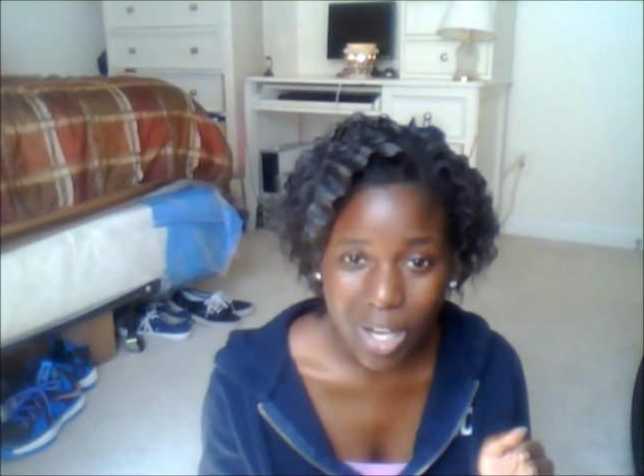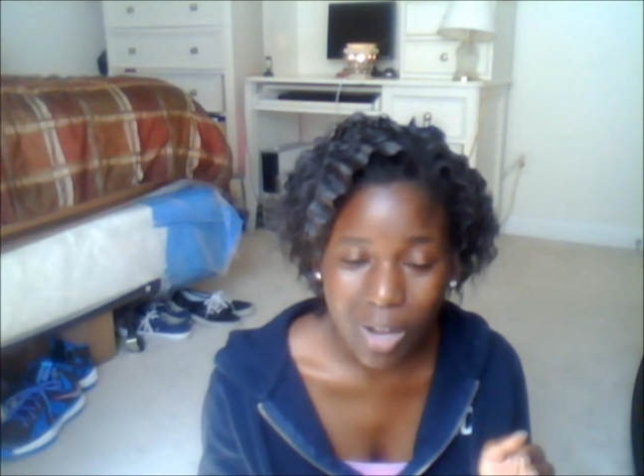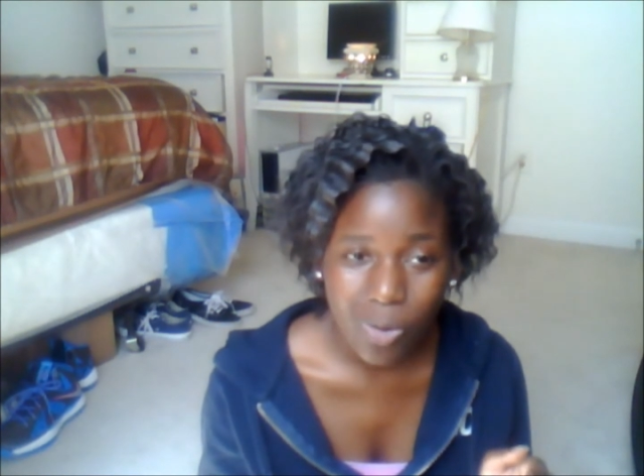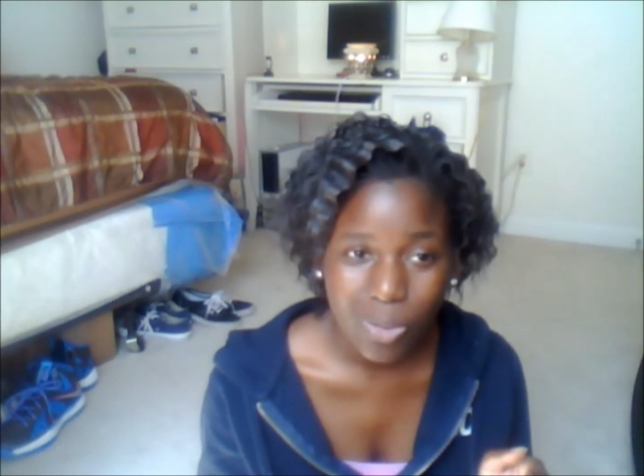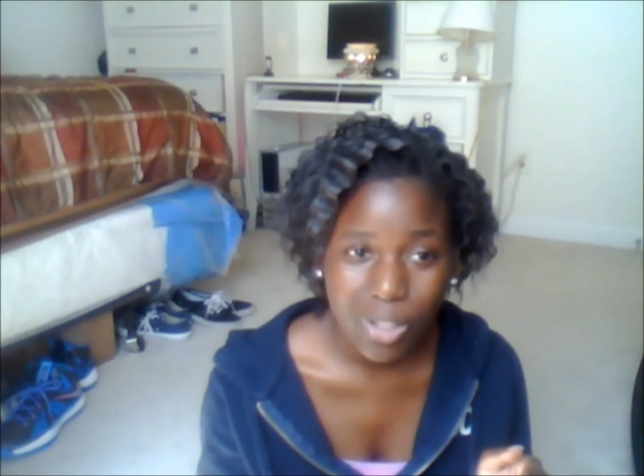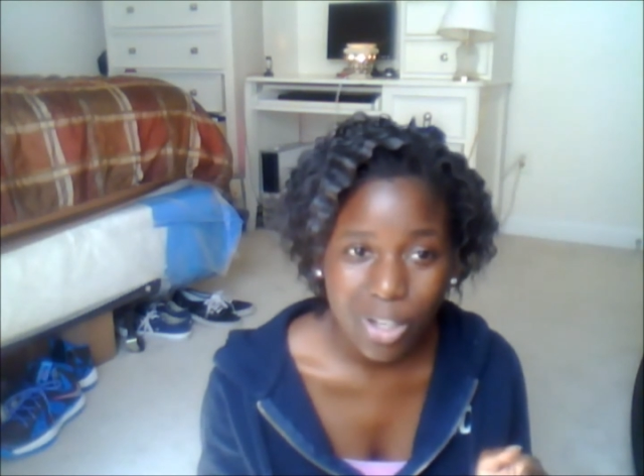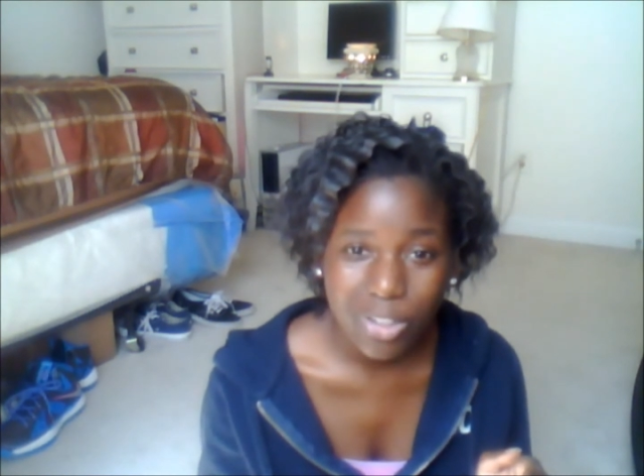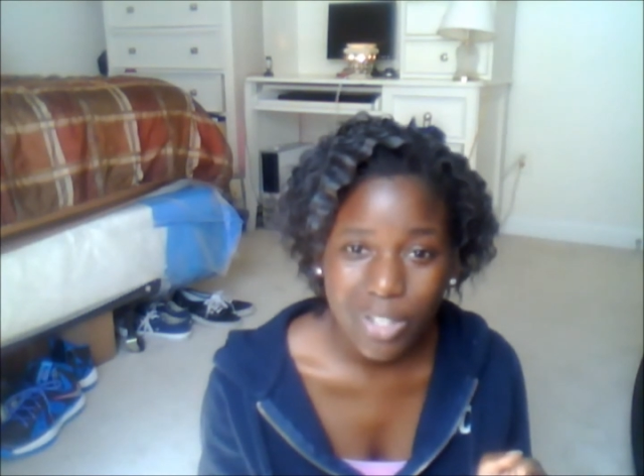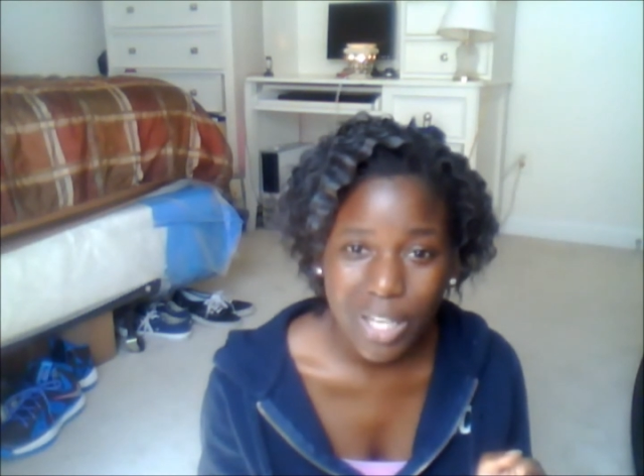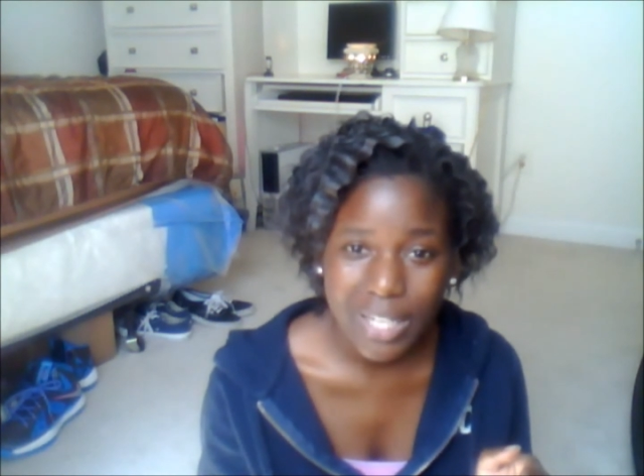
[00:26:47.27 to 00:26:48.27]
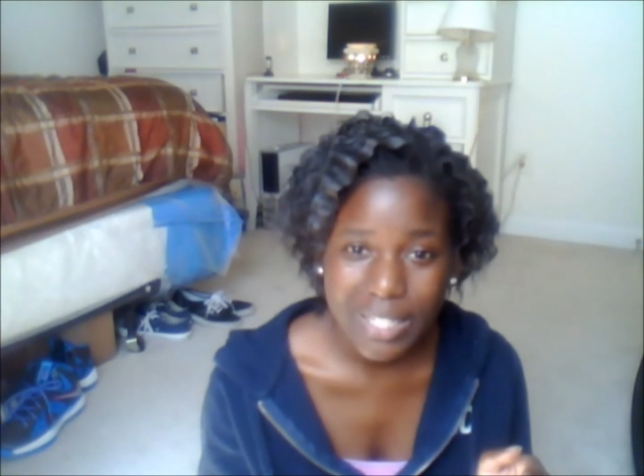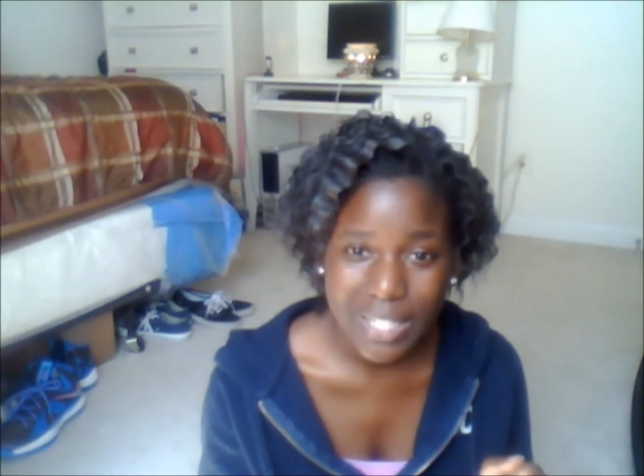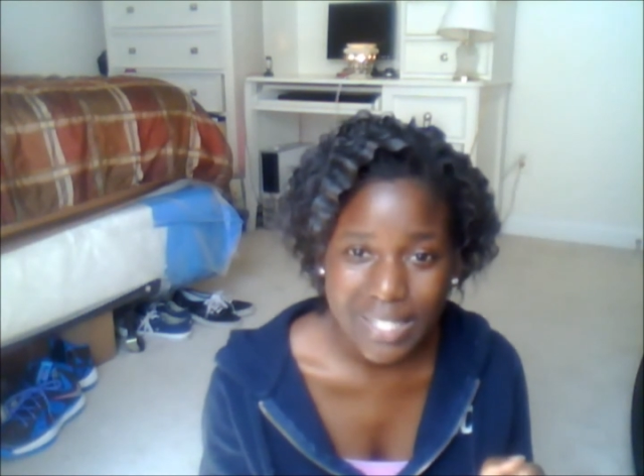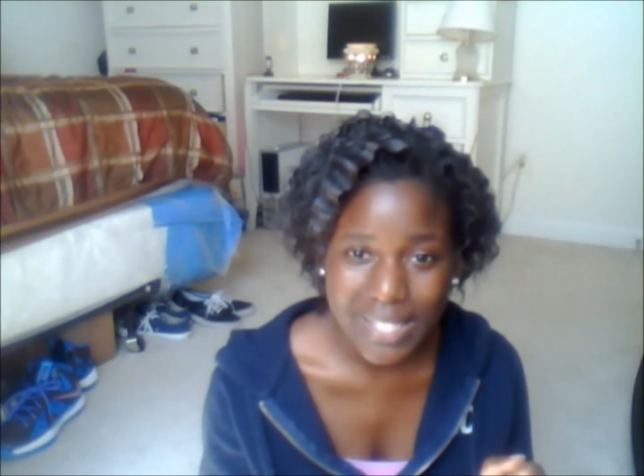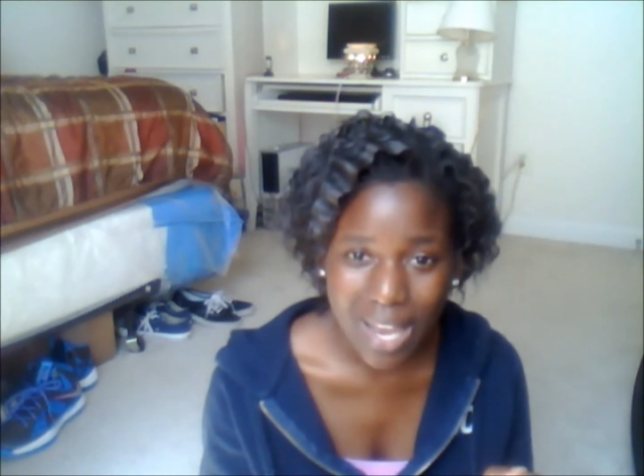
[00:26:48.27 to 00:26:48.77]
Not only are you getting
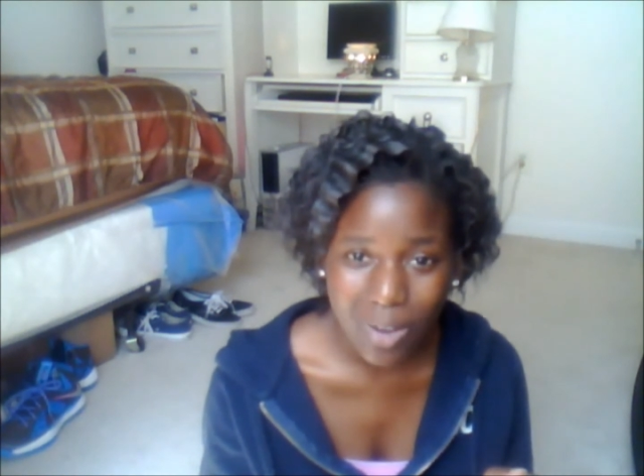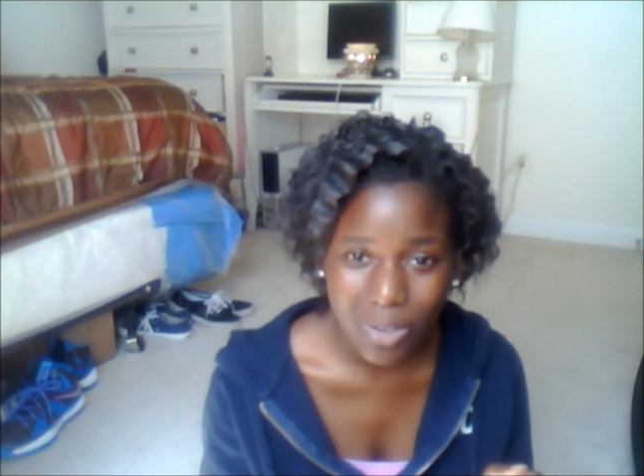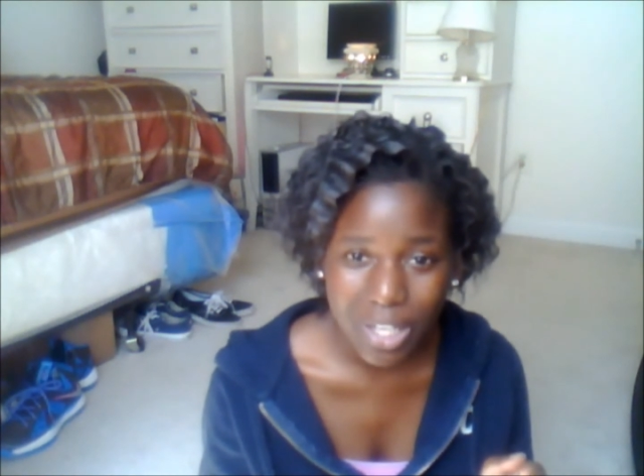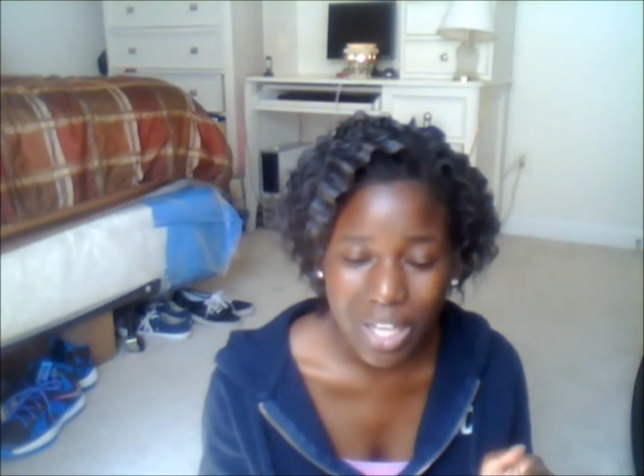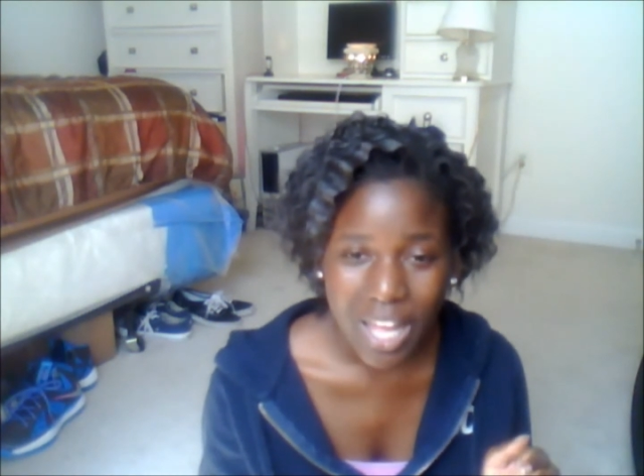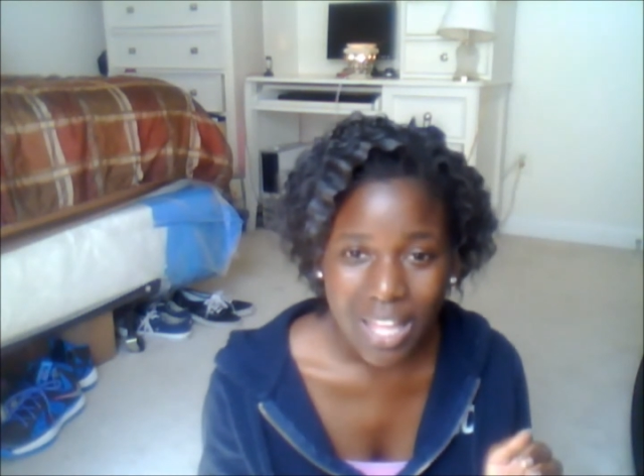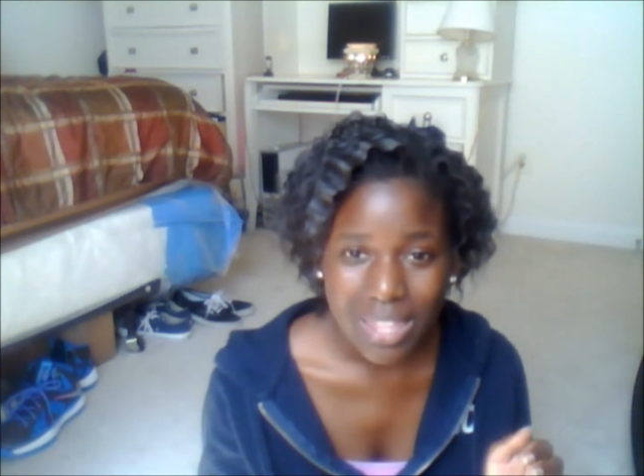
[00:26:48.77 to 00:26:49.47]
discounted